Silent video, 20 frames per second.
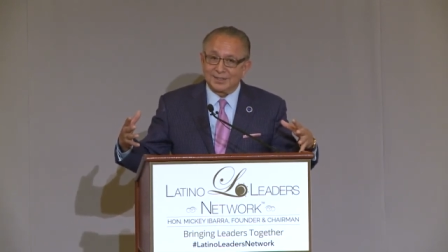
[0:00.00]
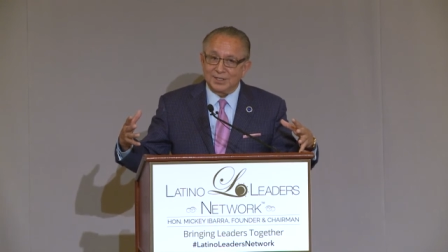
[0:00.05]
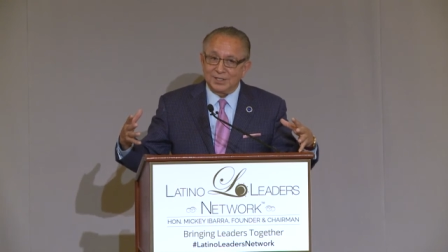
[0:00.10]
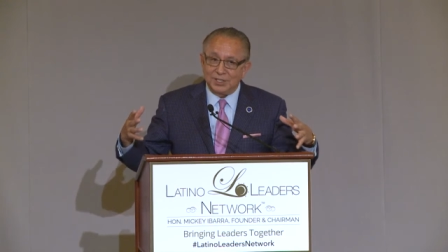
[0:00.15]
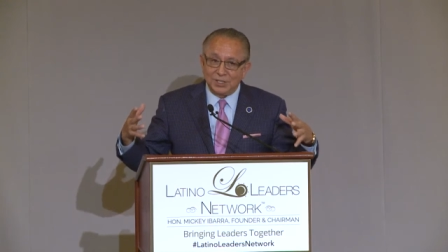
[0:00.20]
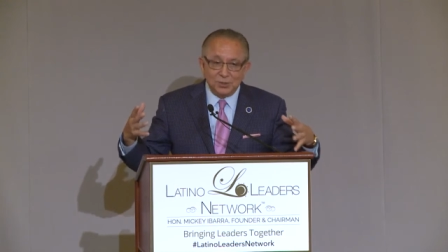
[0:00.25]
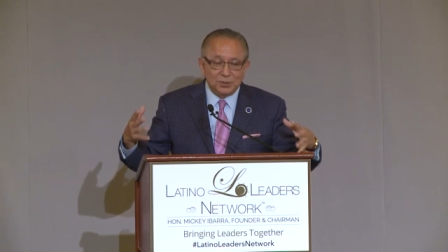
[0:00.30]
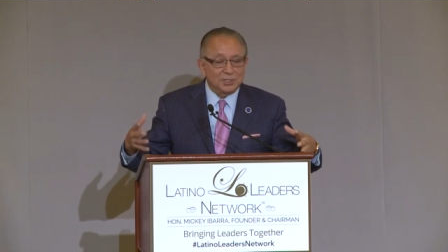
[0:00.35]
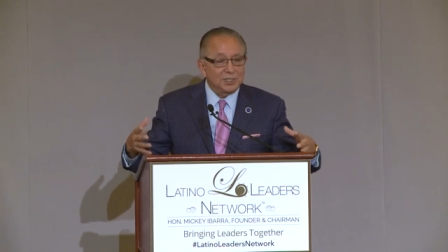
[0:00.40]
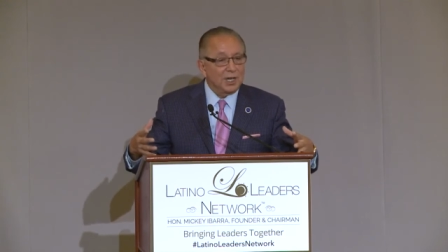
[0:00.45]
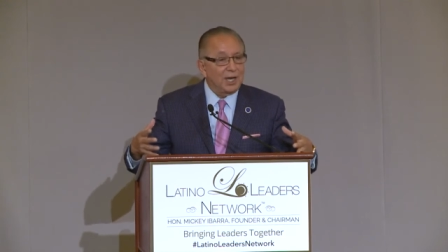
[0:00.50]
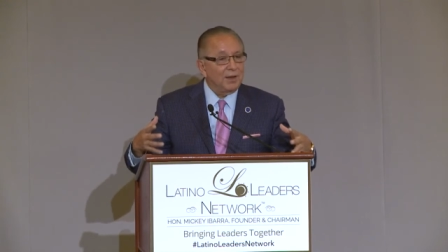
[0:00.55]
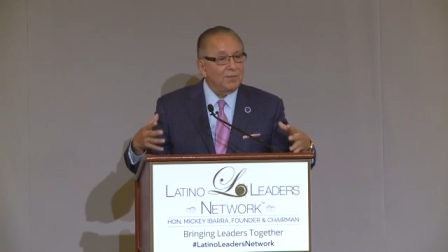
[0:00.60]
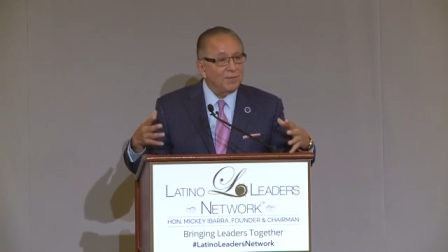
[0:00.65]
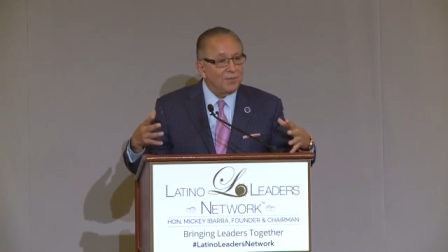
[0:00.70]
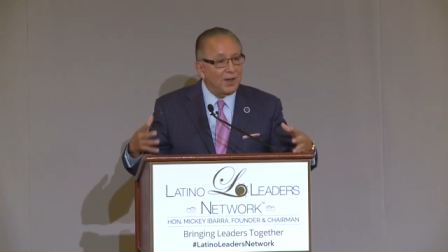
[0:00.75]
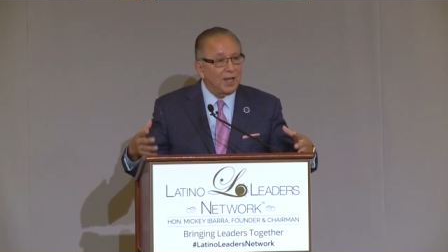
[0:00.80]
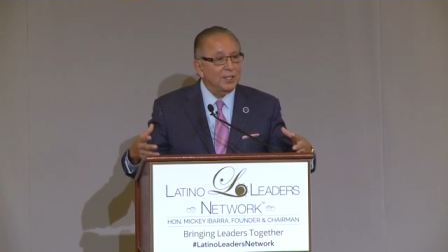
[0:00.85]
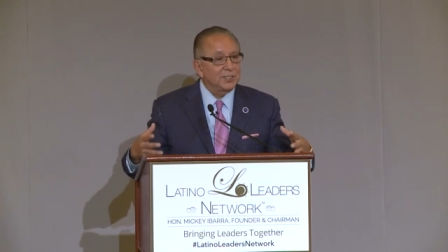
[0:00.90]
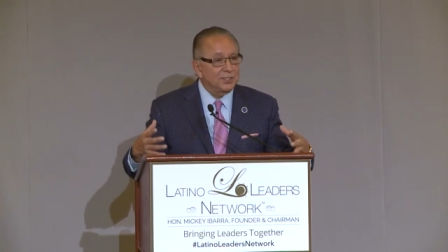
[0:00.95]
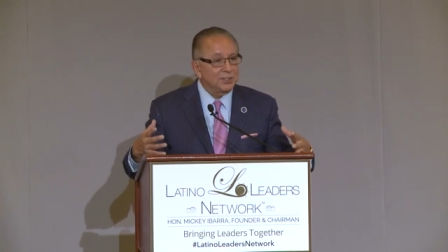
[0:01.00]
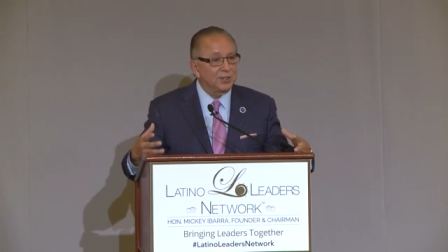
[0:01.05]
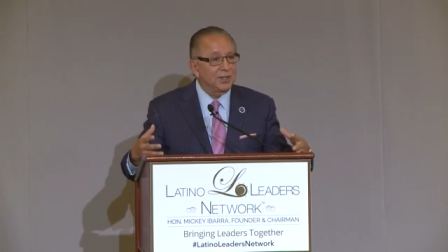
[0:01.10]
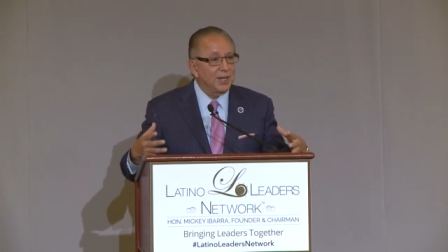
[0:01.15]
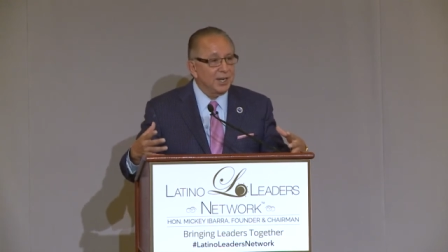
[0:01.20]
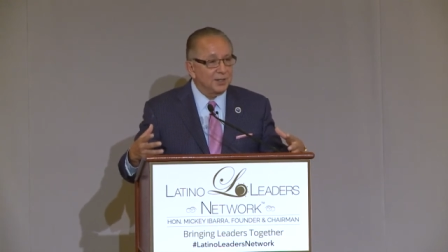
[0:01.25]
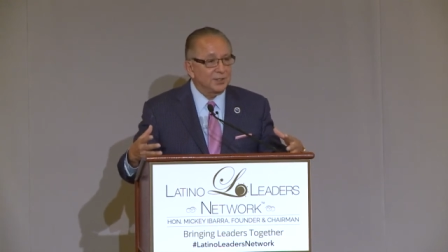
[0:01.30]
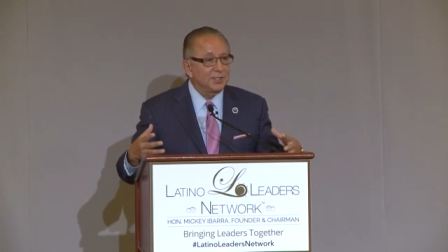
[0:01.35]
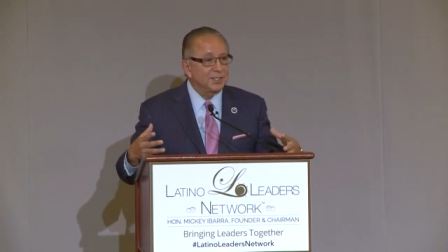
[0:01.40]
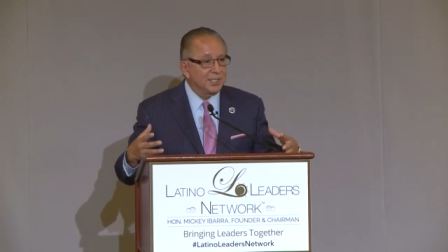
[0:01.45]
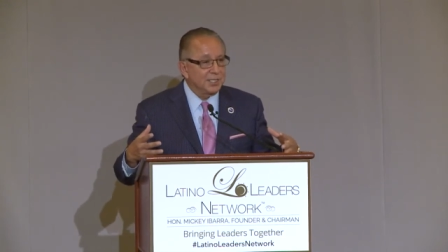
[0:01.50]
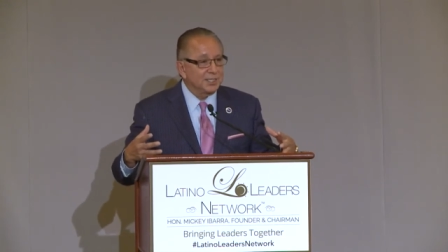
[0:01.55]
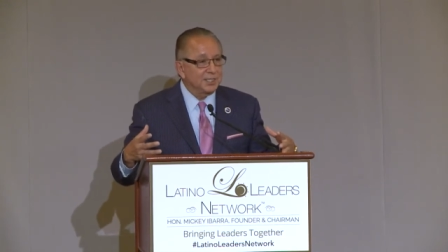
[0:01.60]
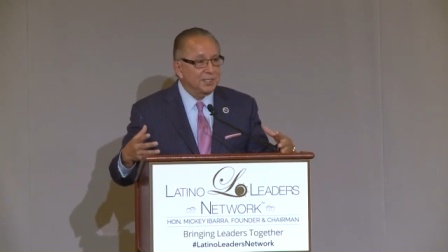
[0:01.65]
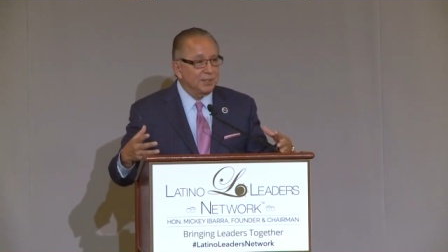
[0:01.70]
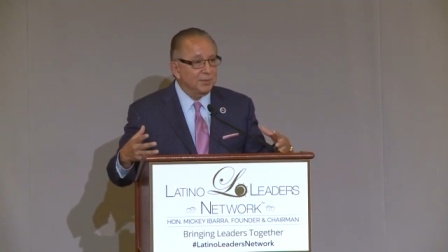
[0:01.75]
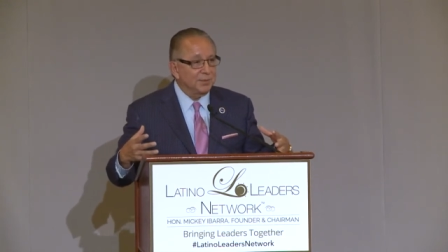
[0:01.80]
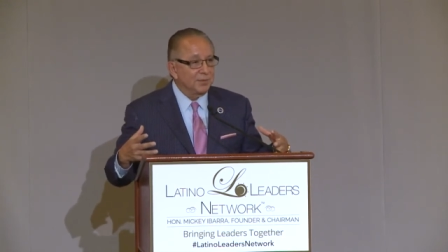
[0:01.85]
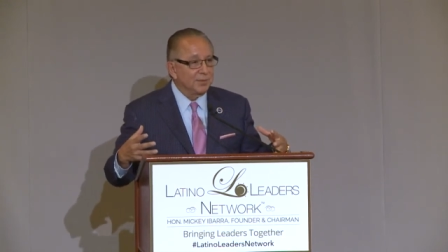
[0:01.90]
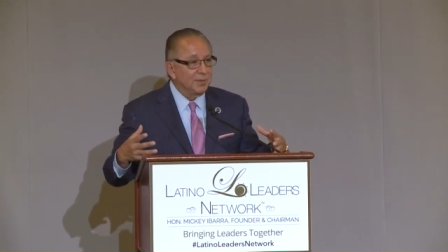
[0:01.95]
Utah foster care
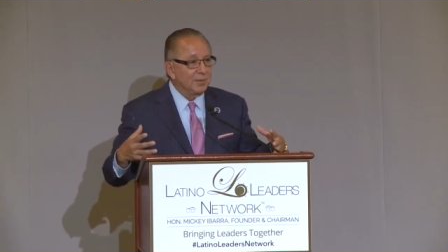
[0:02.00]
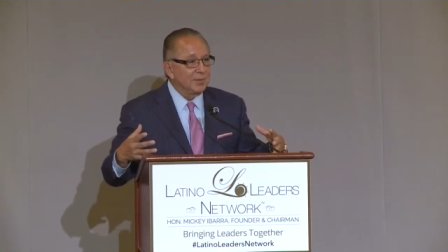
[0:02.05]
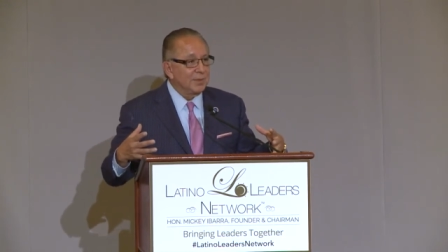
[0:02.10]
system.